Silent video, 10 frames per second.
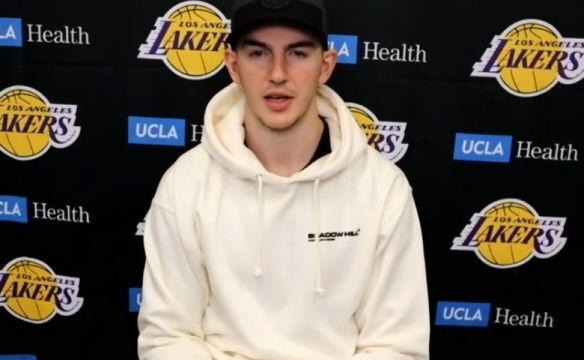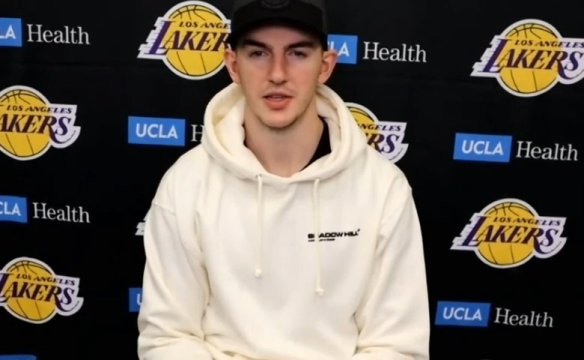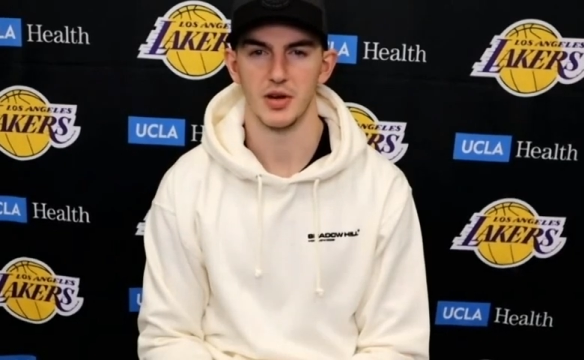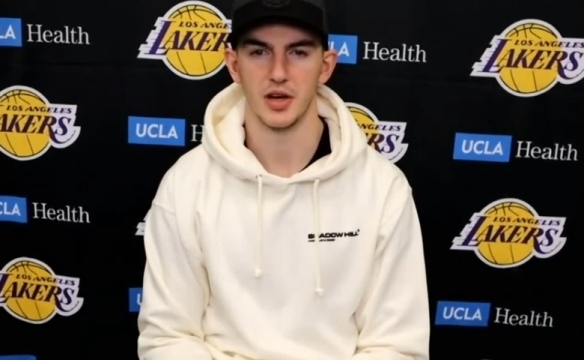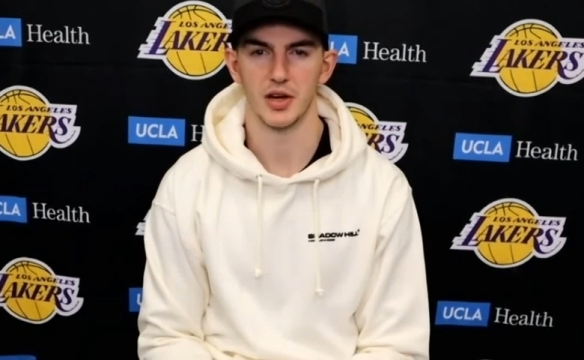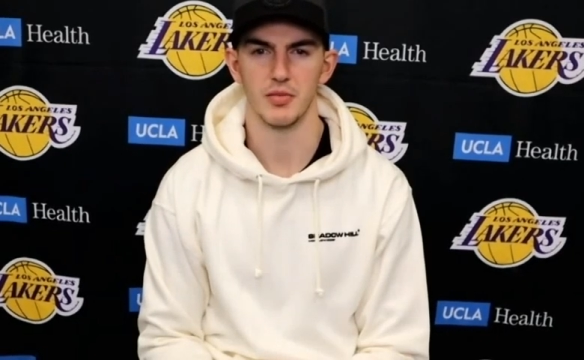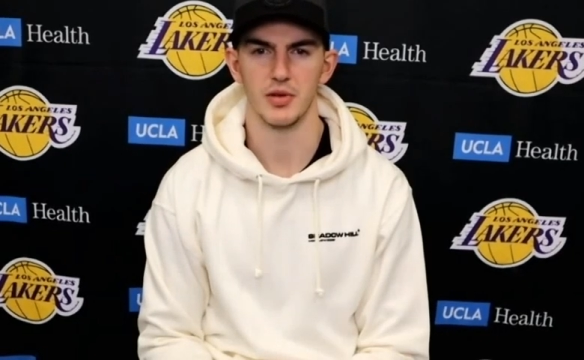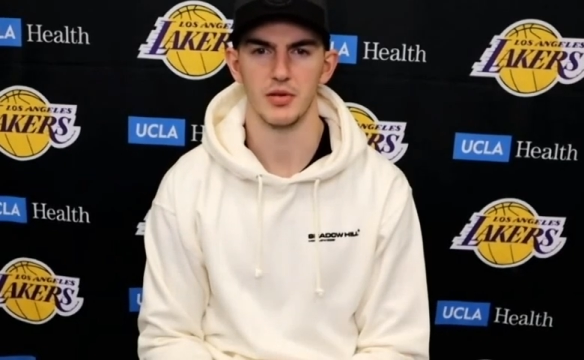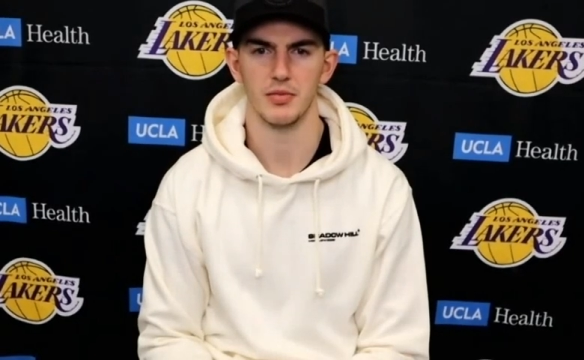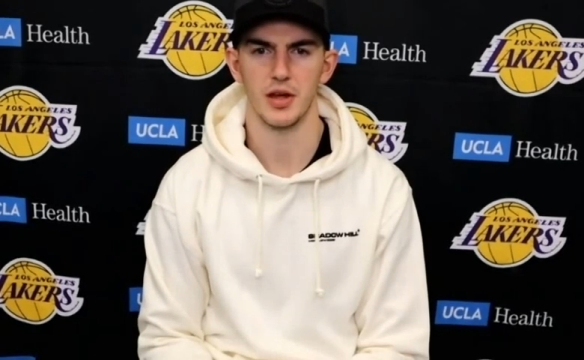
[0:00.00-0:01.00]
is
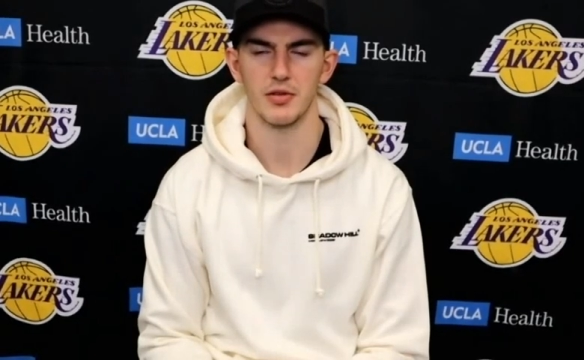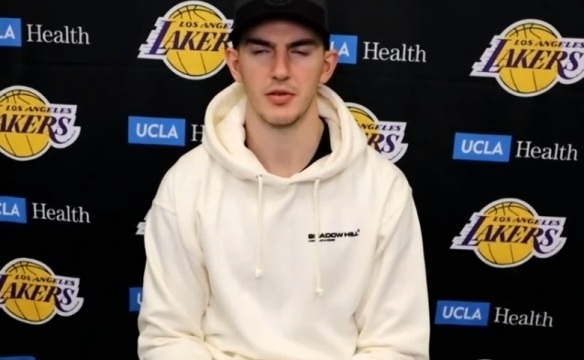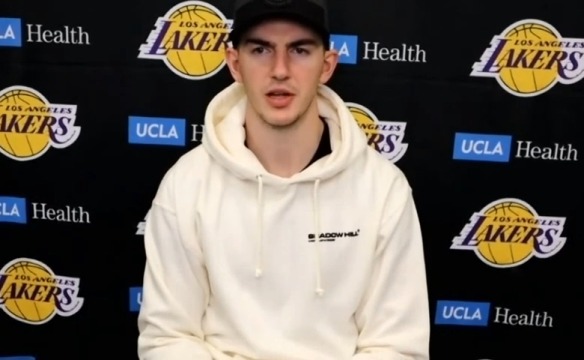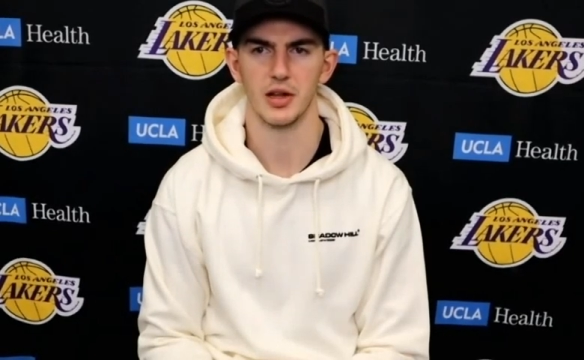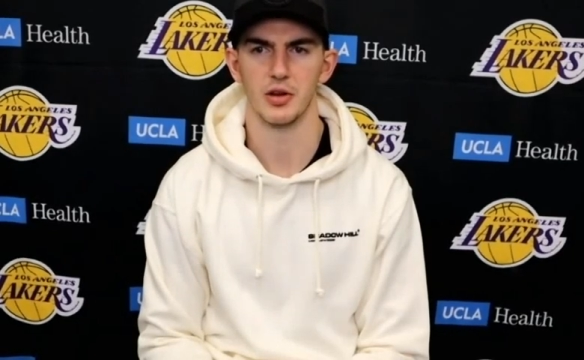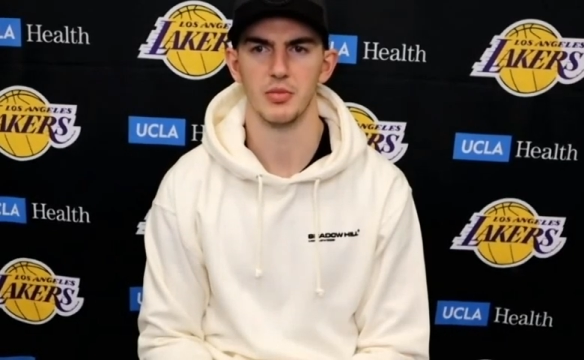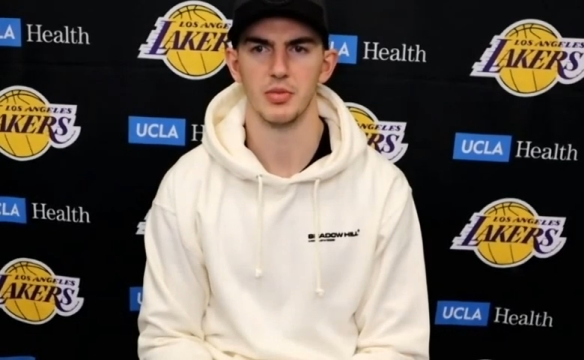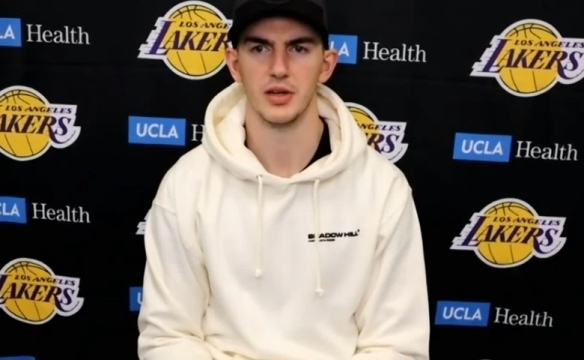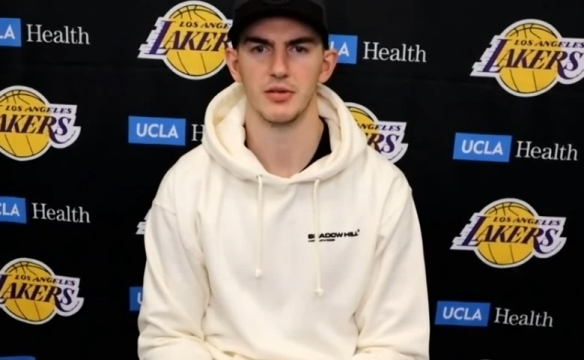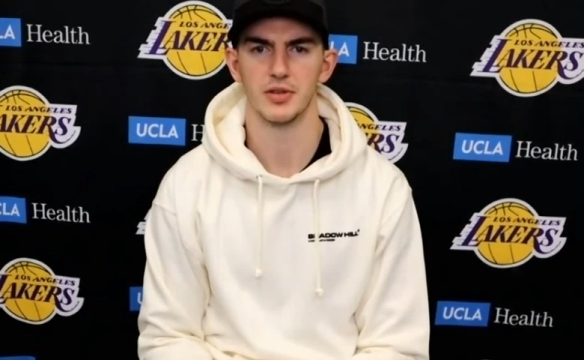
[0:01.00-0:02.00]
bothering me a little
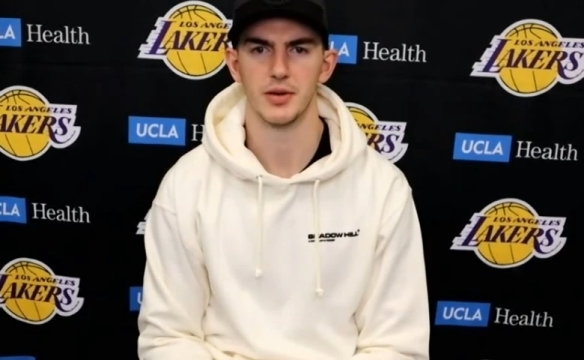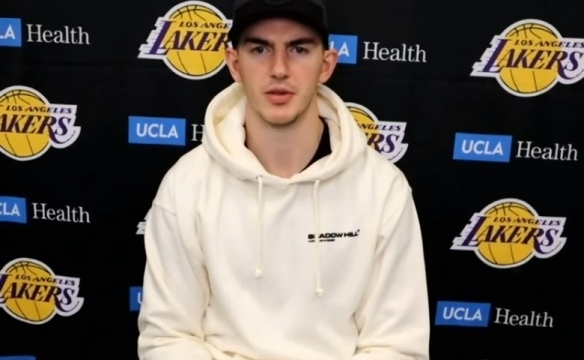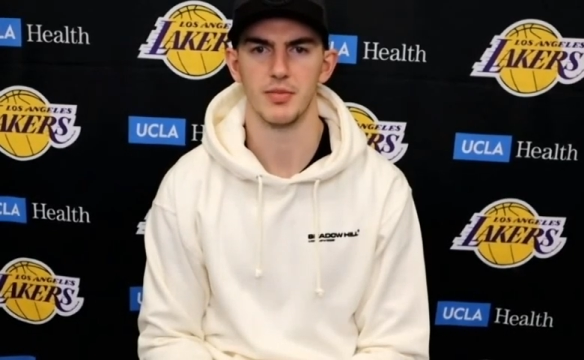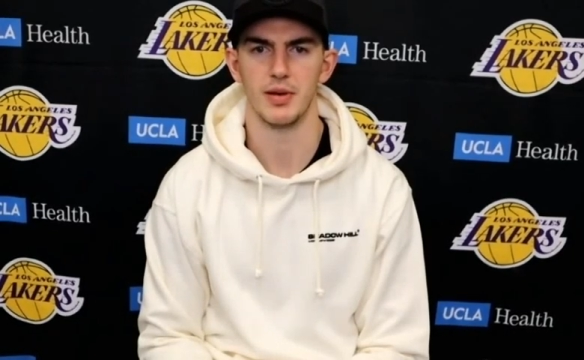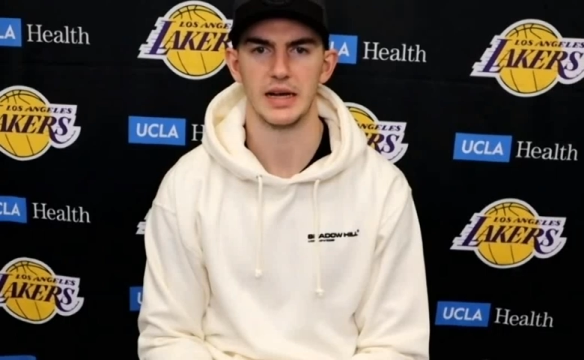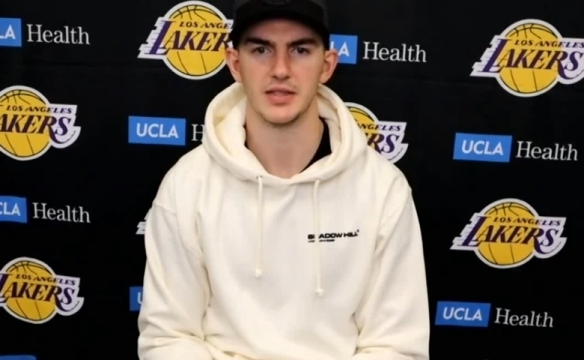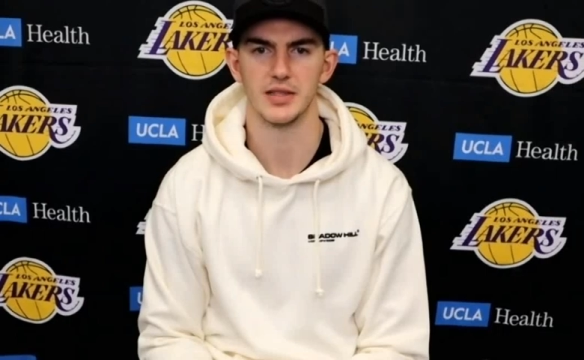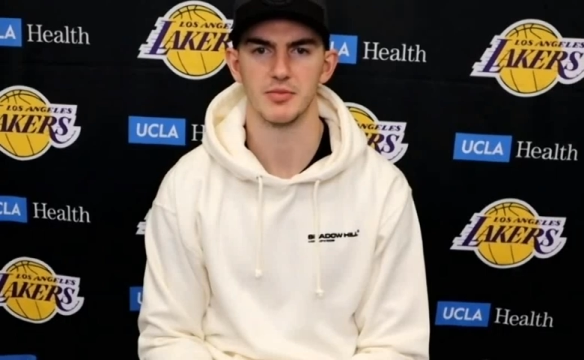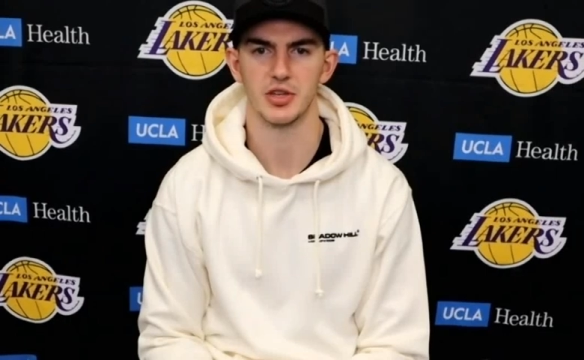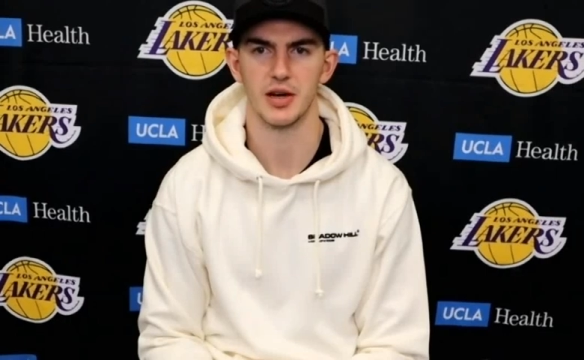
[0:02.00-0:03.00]
bit with some of the
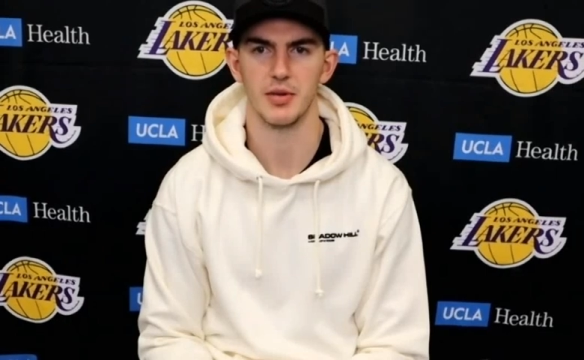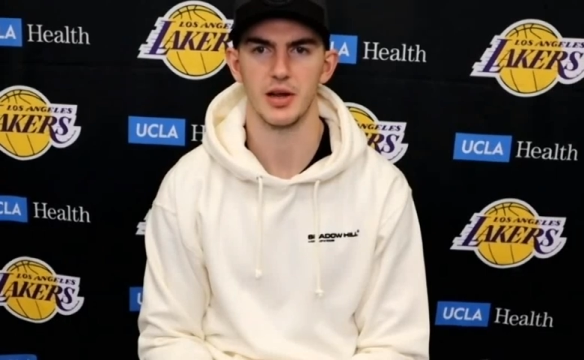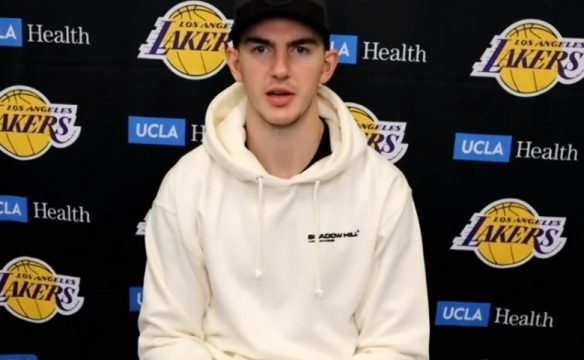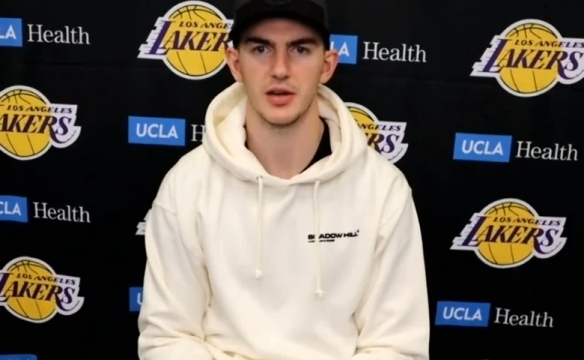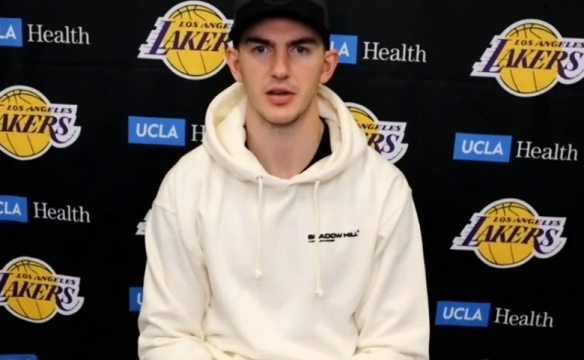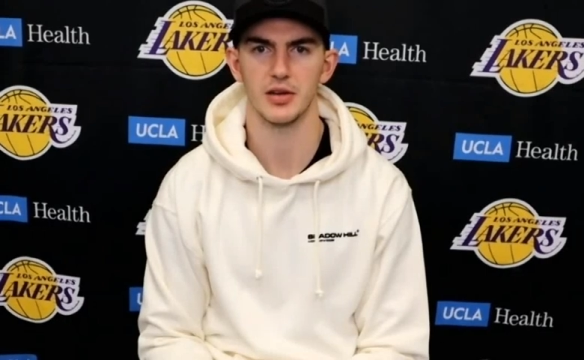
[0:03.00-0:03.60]
passes I'm trying to make,